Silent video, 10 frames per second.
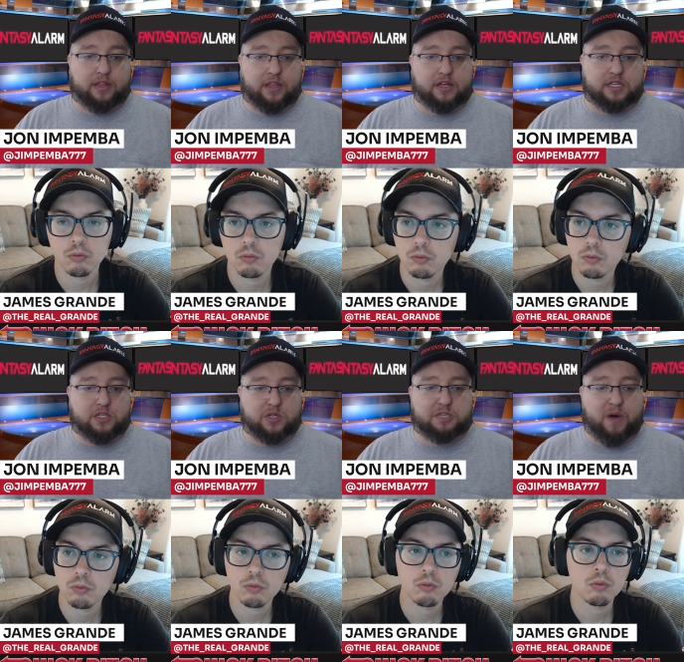Speaker 1: this is
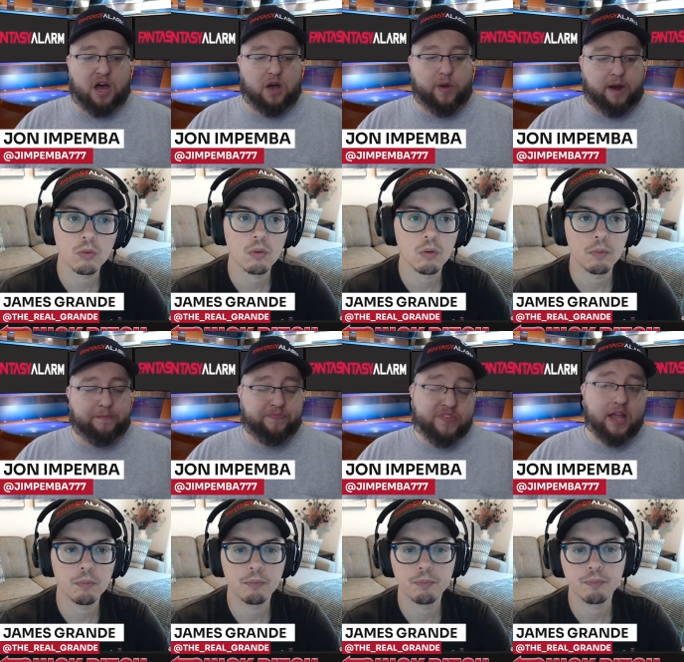a spot
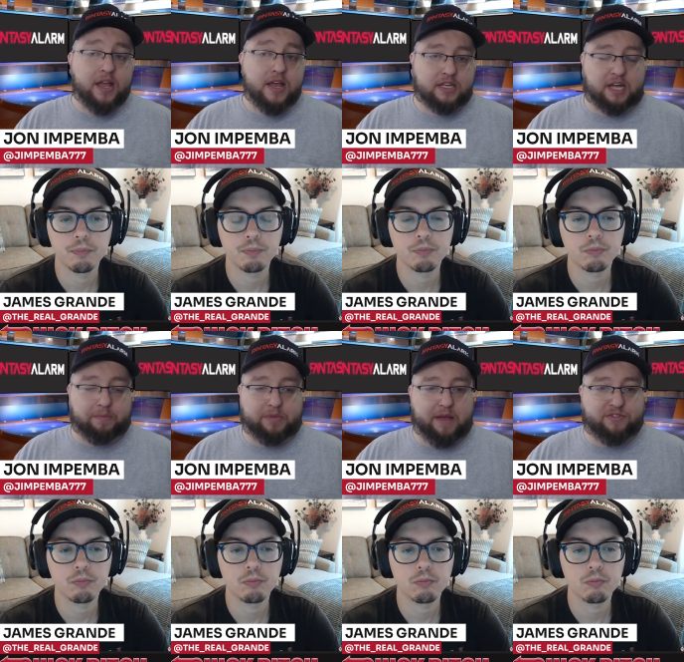where some
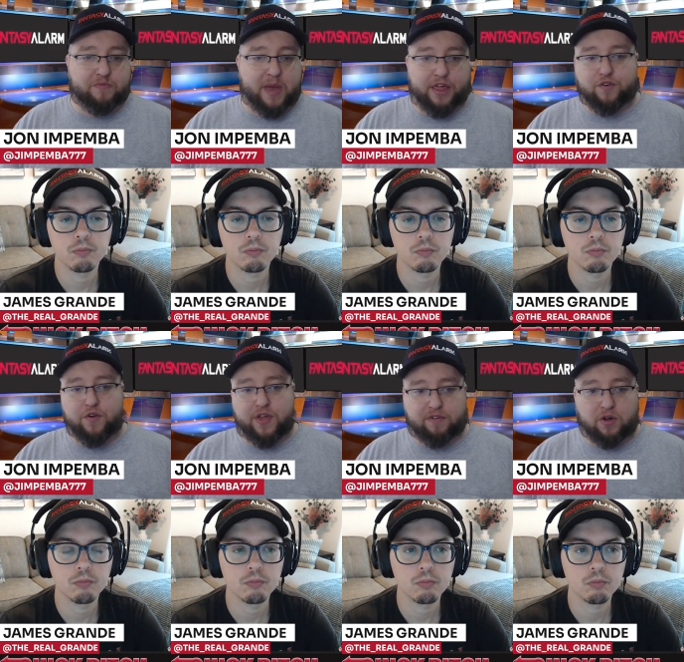teams have made it through
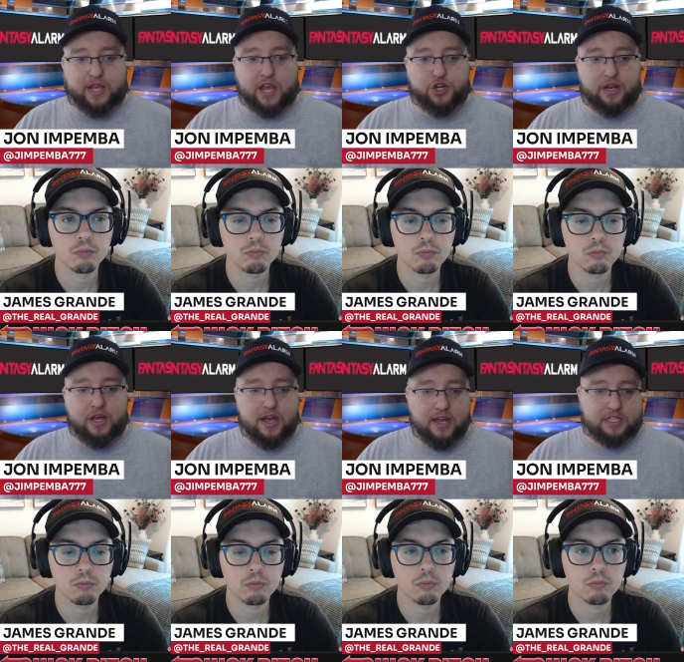their rotation.
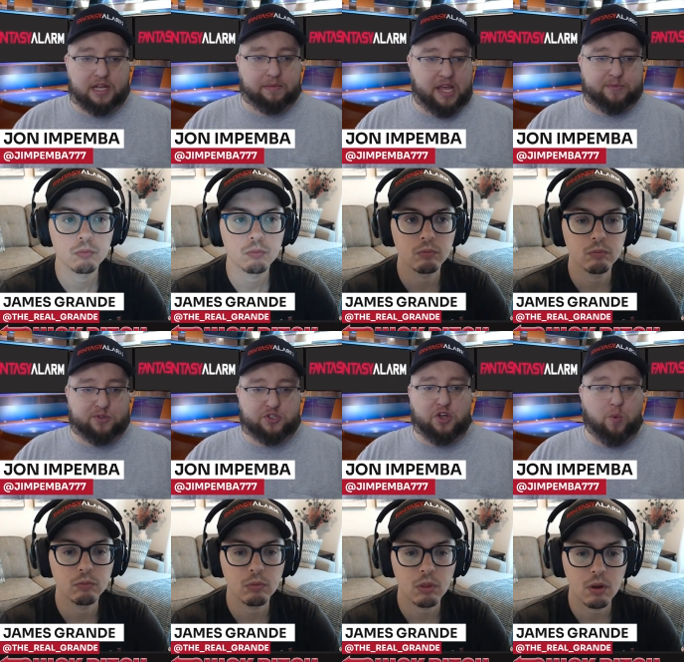Some teams are
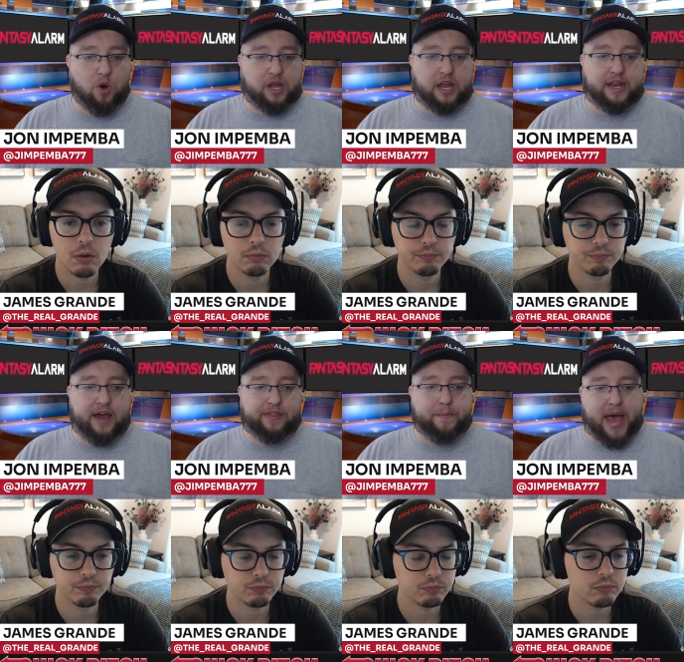still working
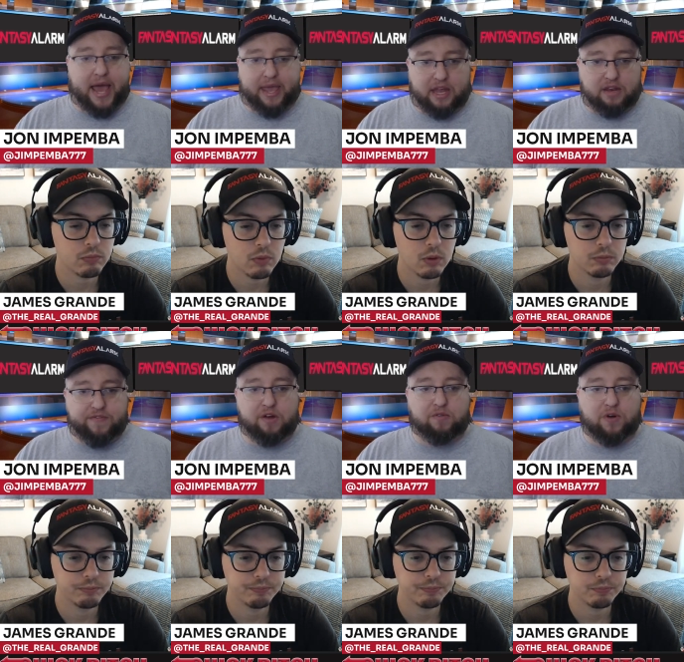down the back end of
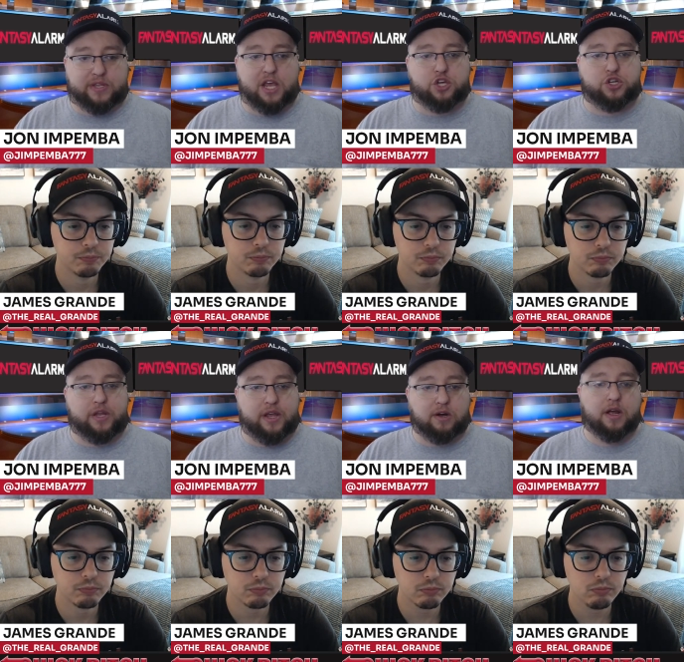their rotation
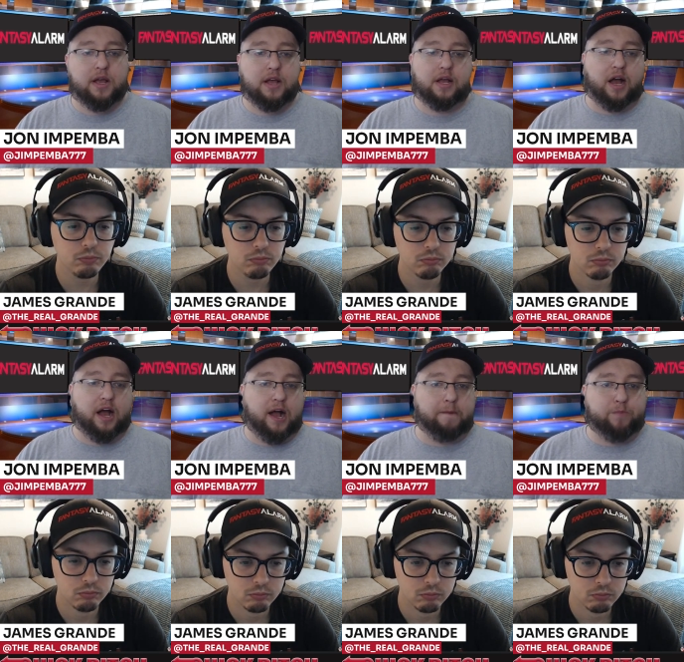here. We
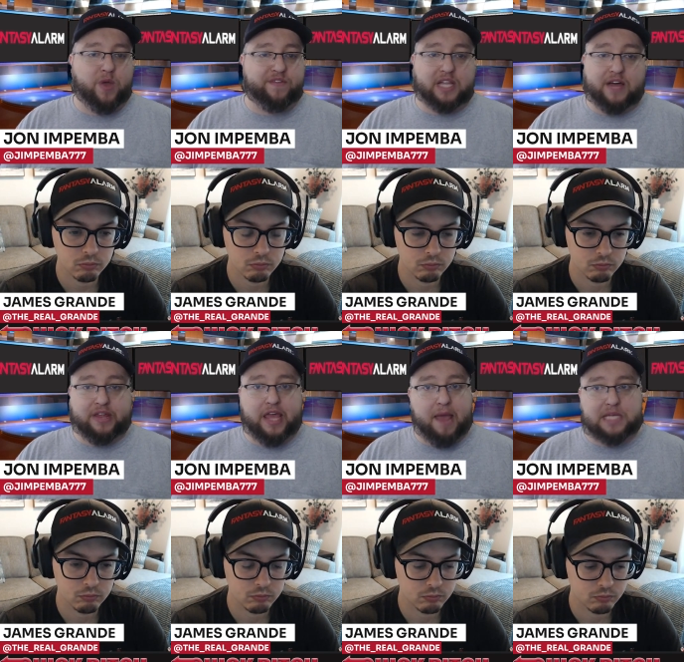have 11
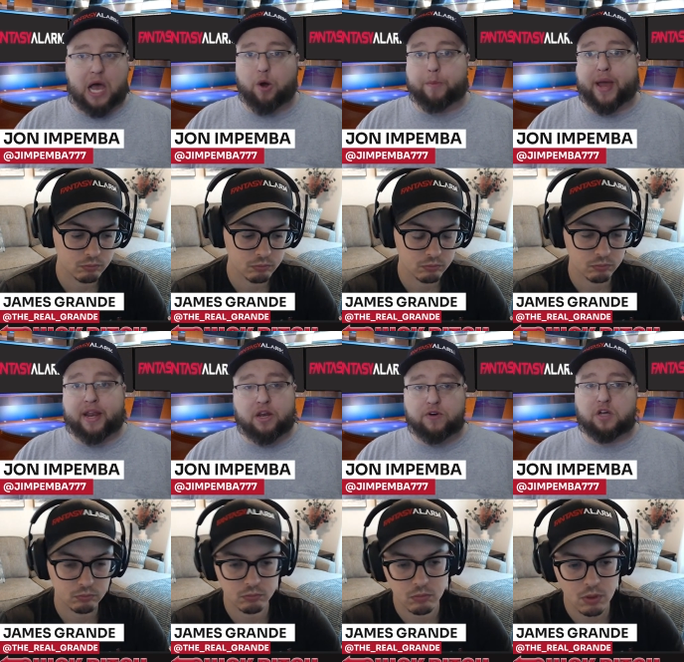games. Howard
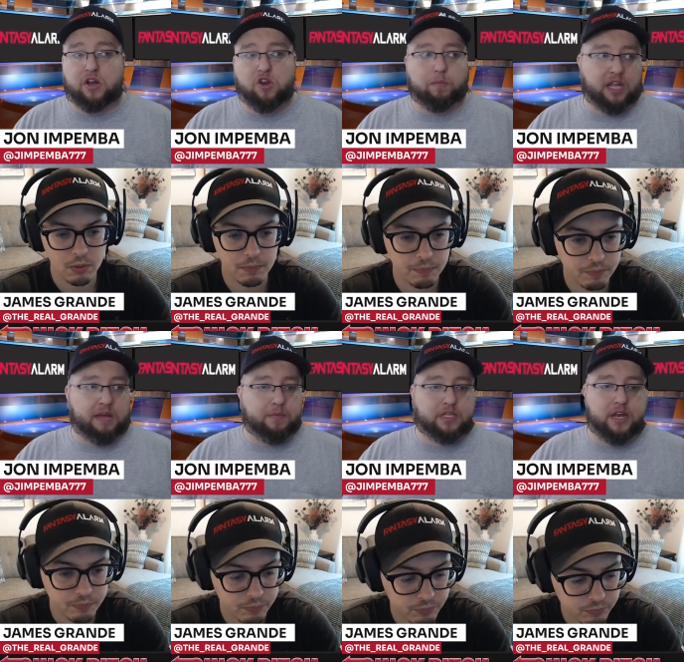Bender is on your
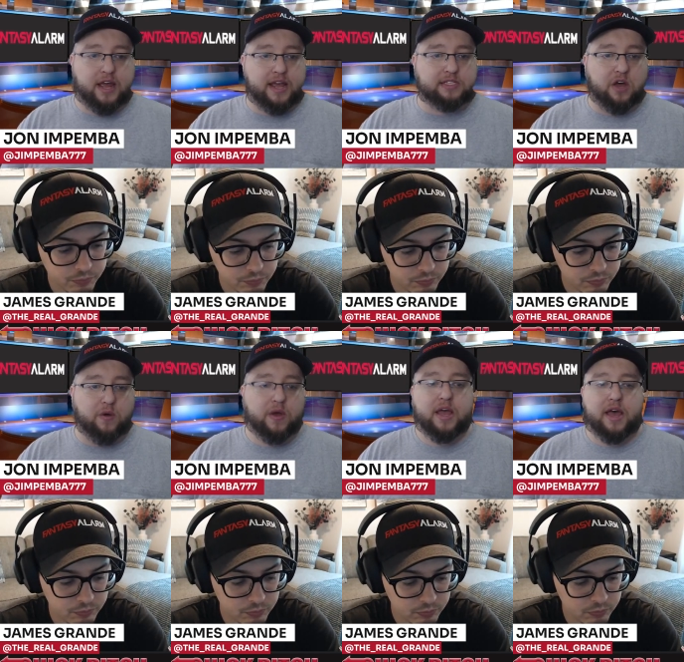playbook today,
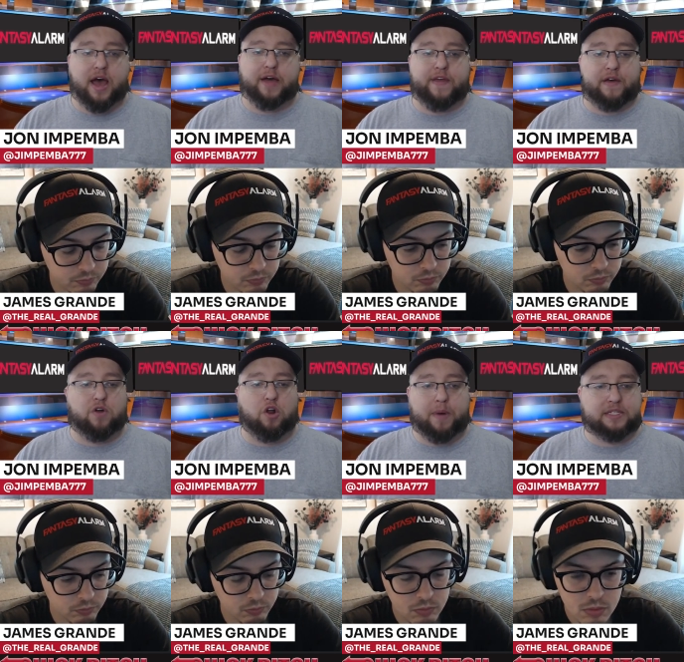so
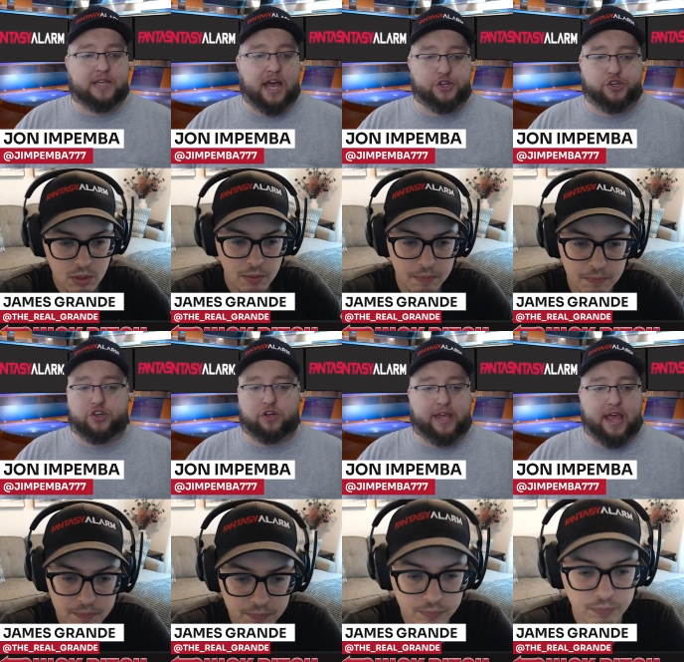RotoBuzz guys should
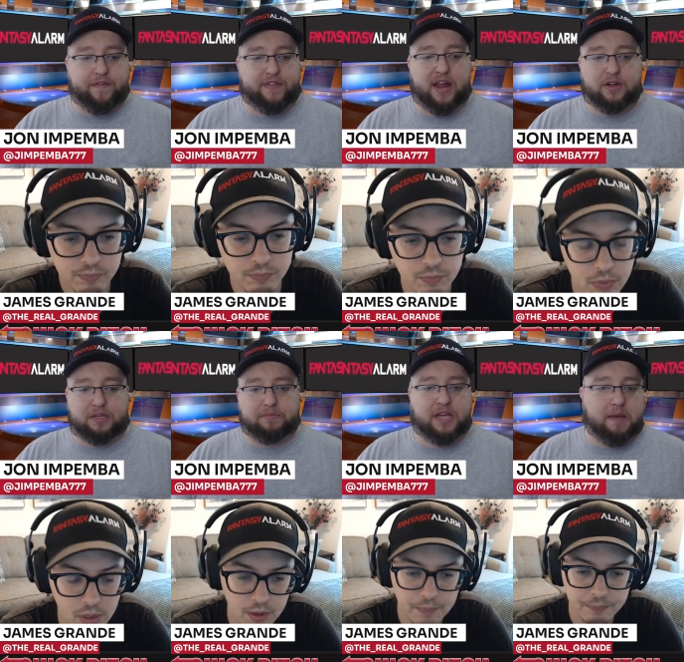certainly have that out
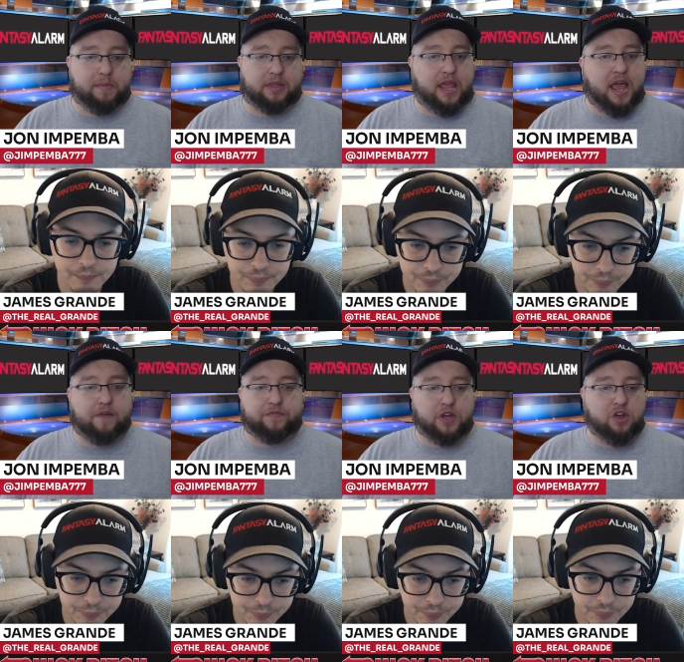sometime in the
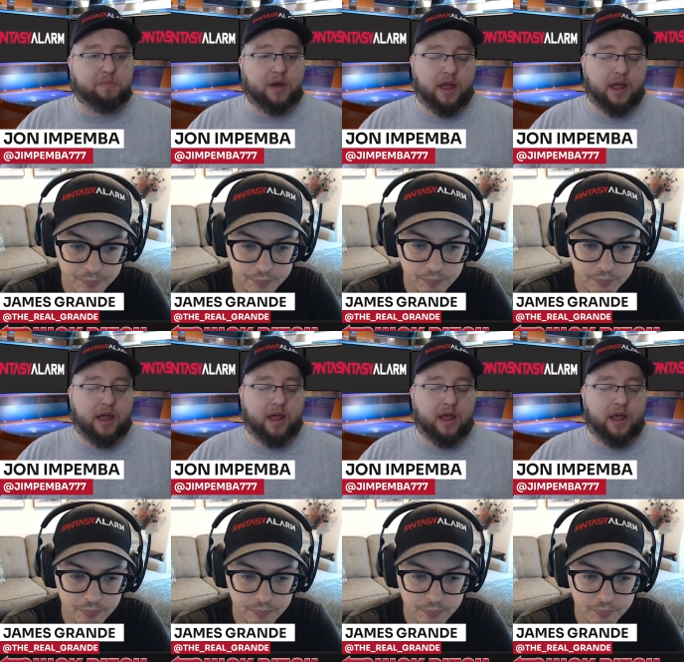afternoon. But